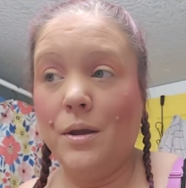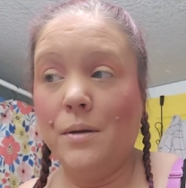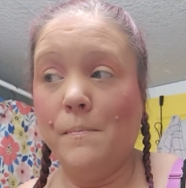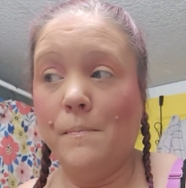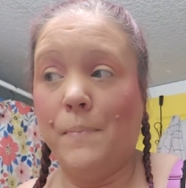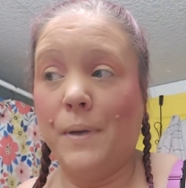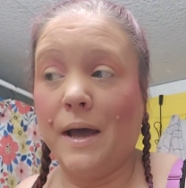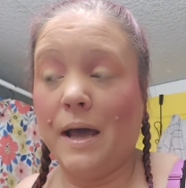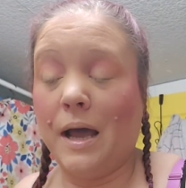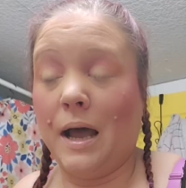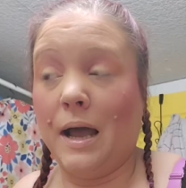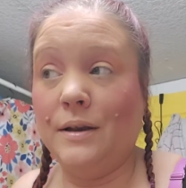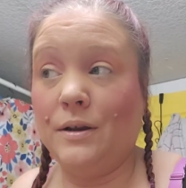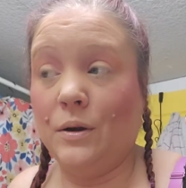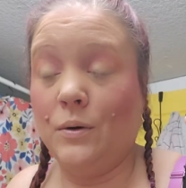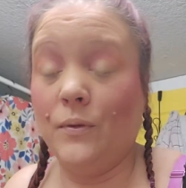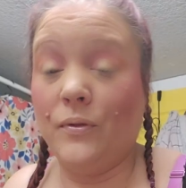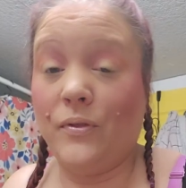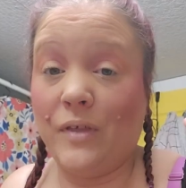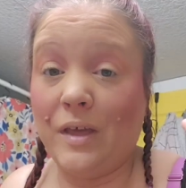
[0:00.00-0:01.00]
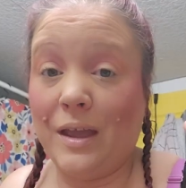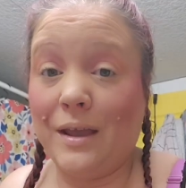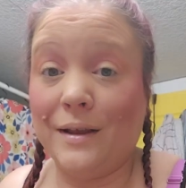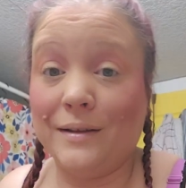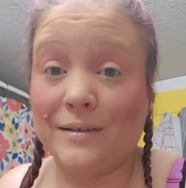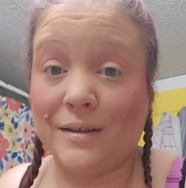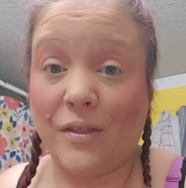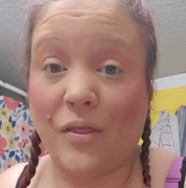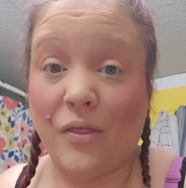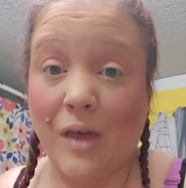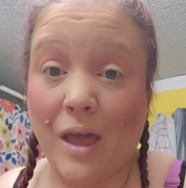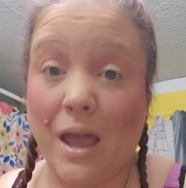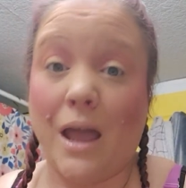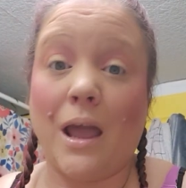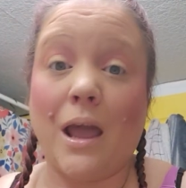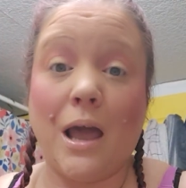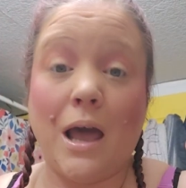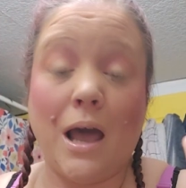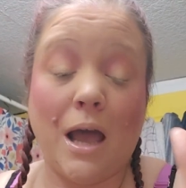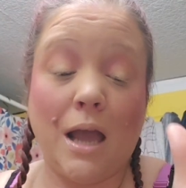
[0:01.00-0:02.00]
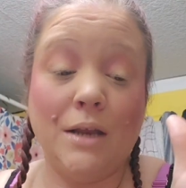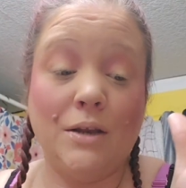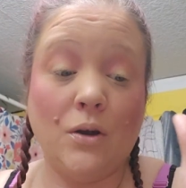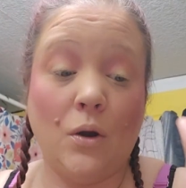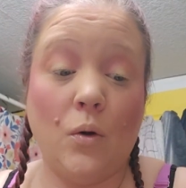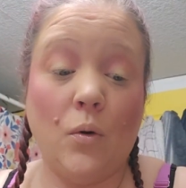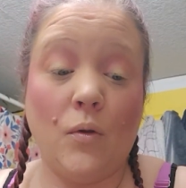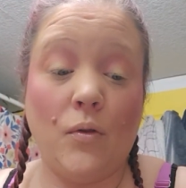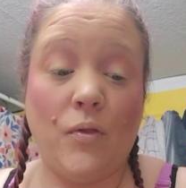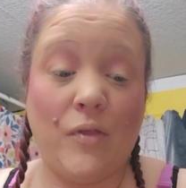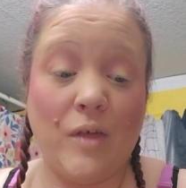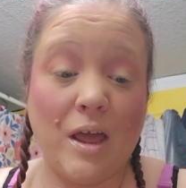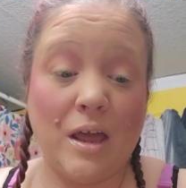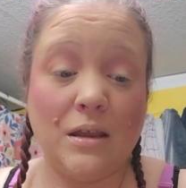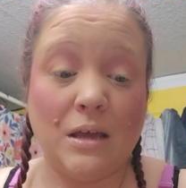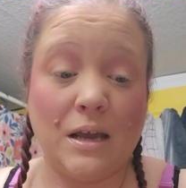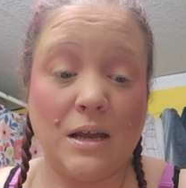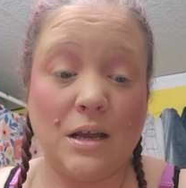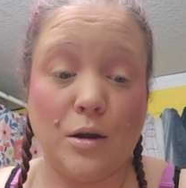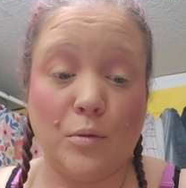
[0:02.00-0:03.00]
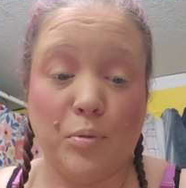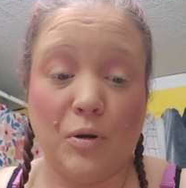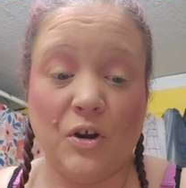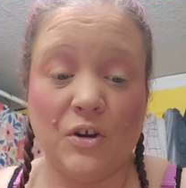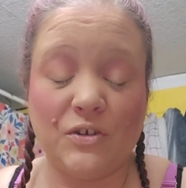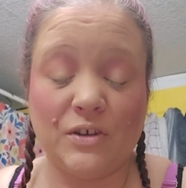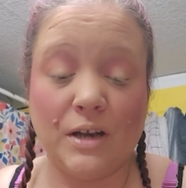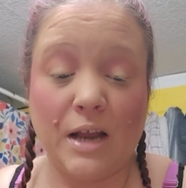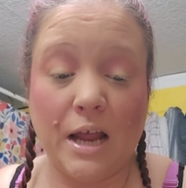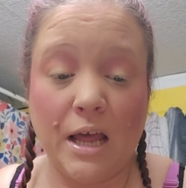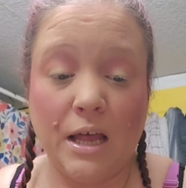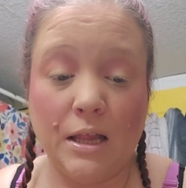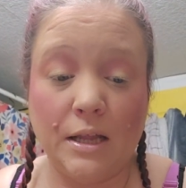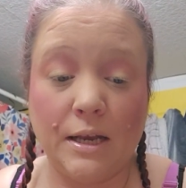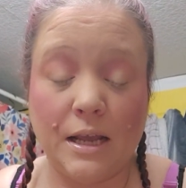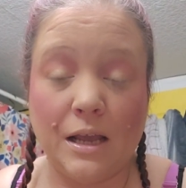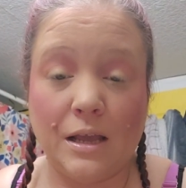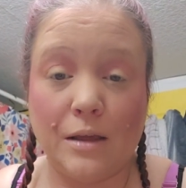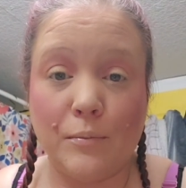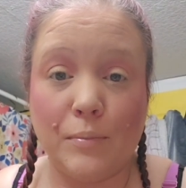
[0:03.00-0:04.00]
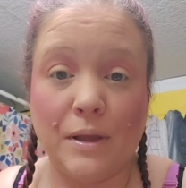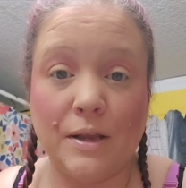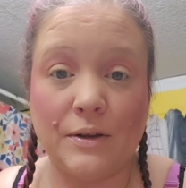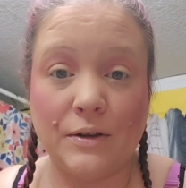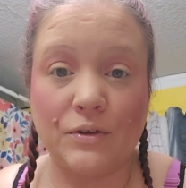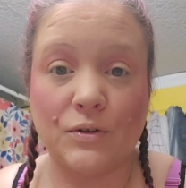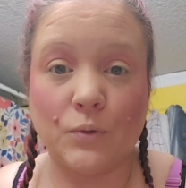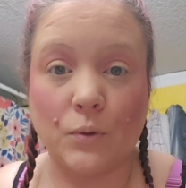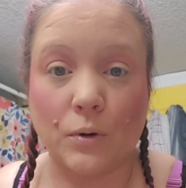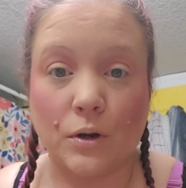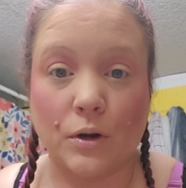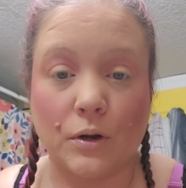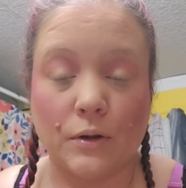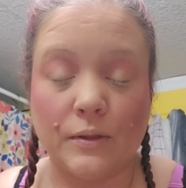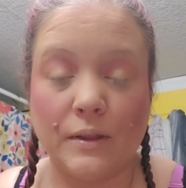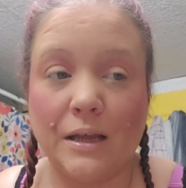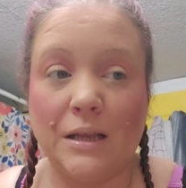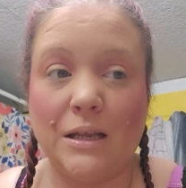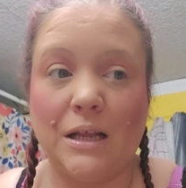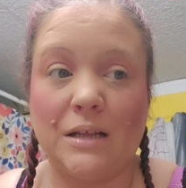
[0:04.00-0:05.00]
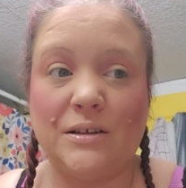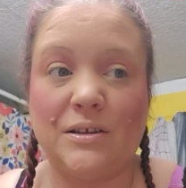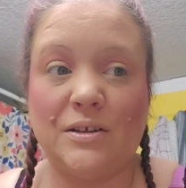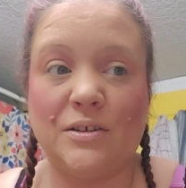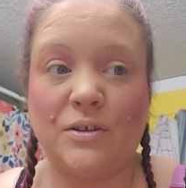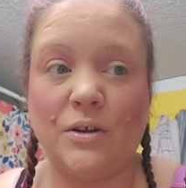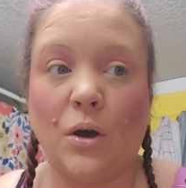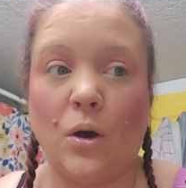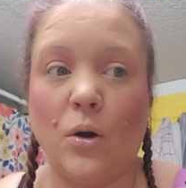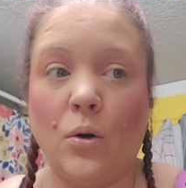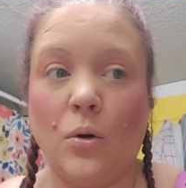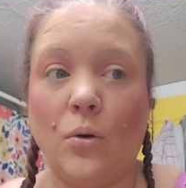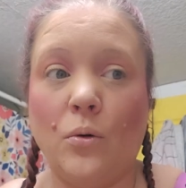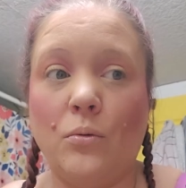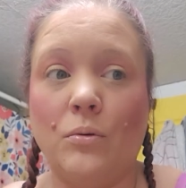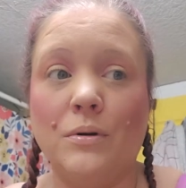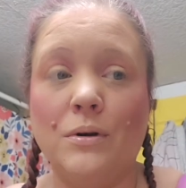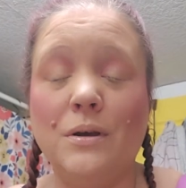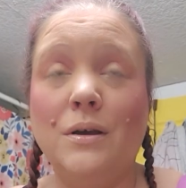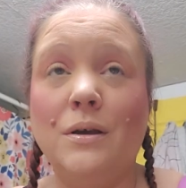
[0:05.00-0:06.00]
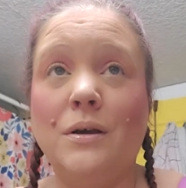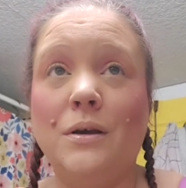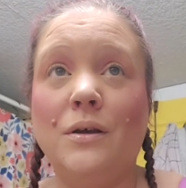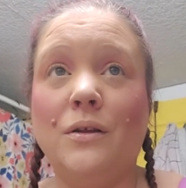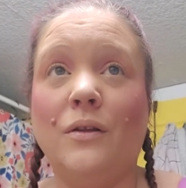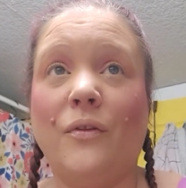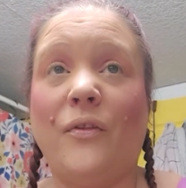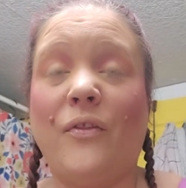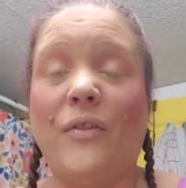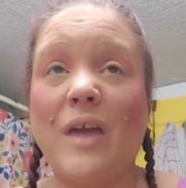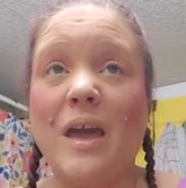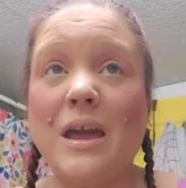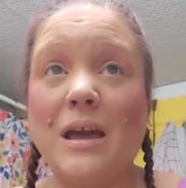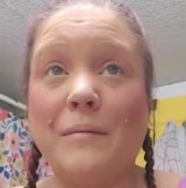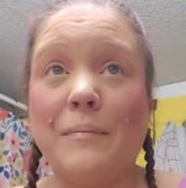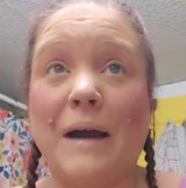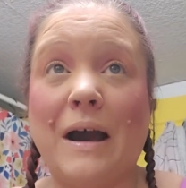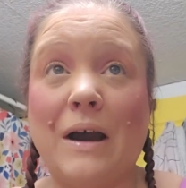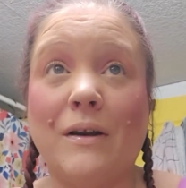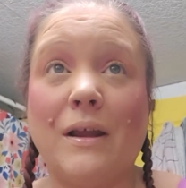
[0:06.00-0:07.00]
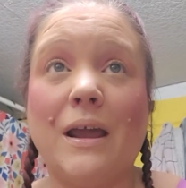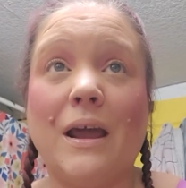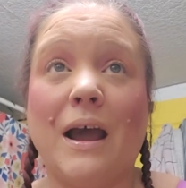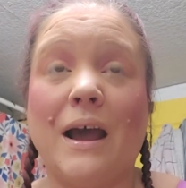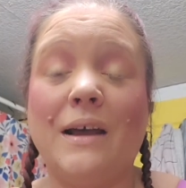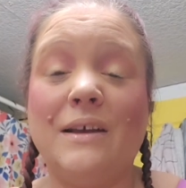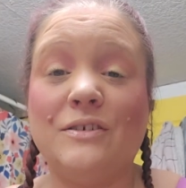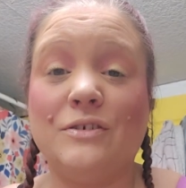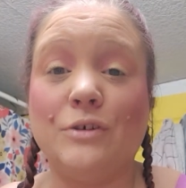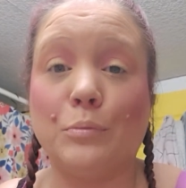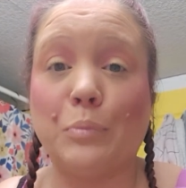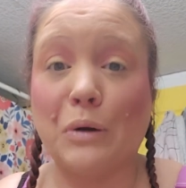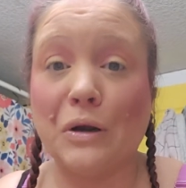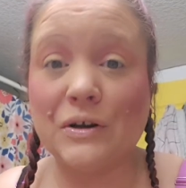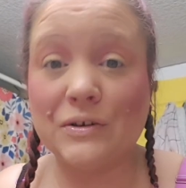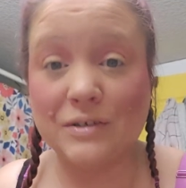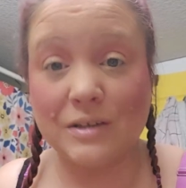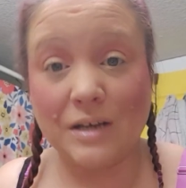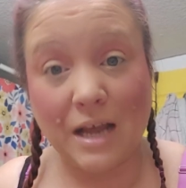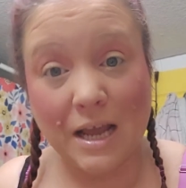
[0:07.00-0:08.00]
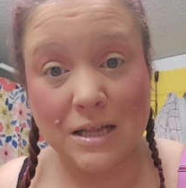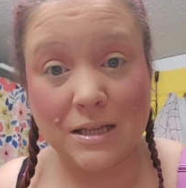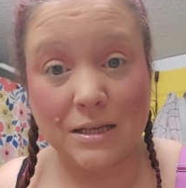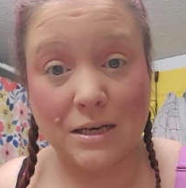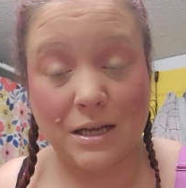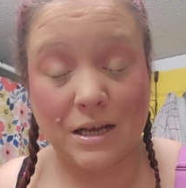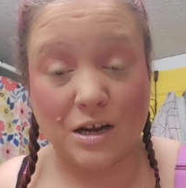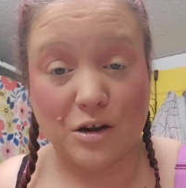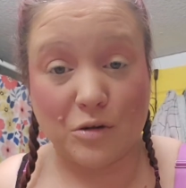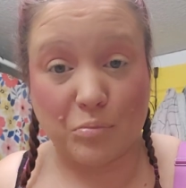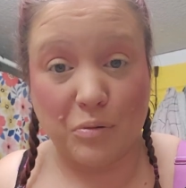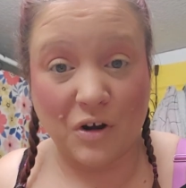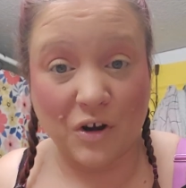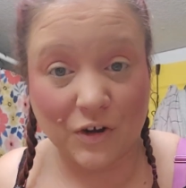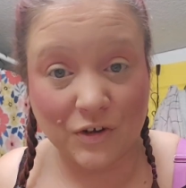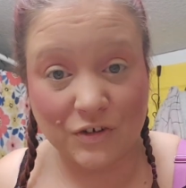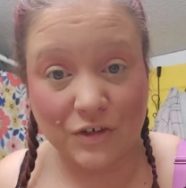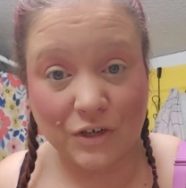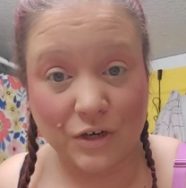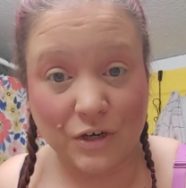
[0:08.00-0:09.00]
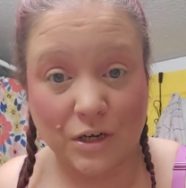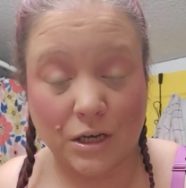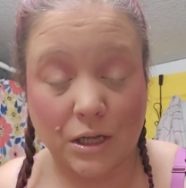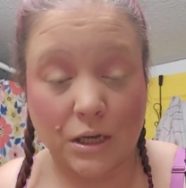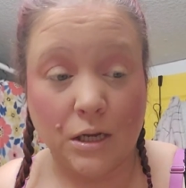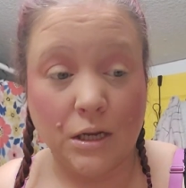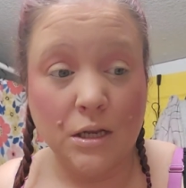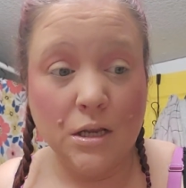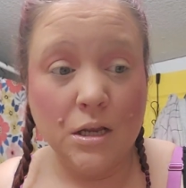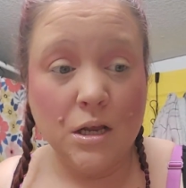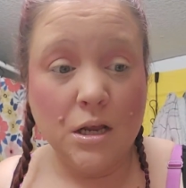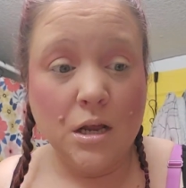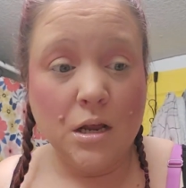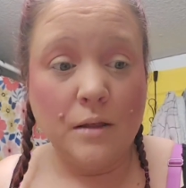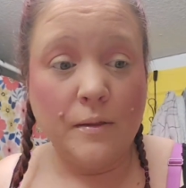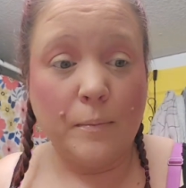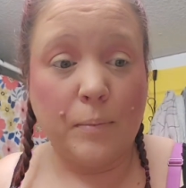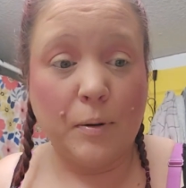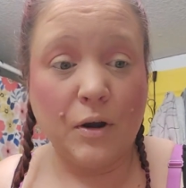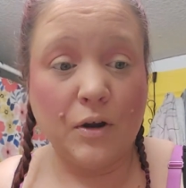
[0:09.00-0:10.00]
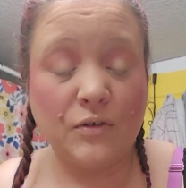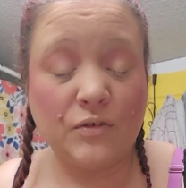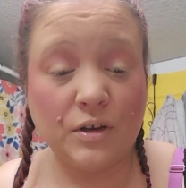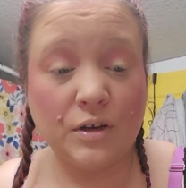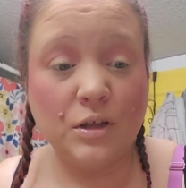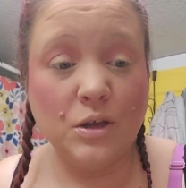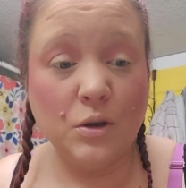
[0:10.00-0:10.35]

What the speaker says: But I don't think it's a thing. I don't think that your personality could be disordered. Like, that's so... Think about it, guys. Your personality, your personhood, the person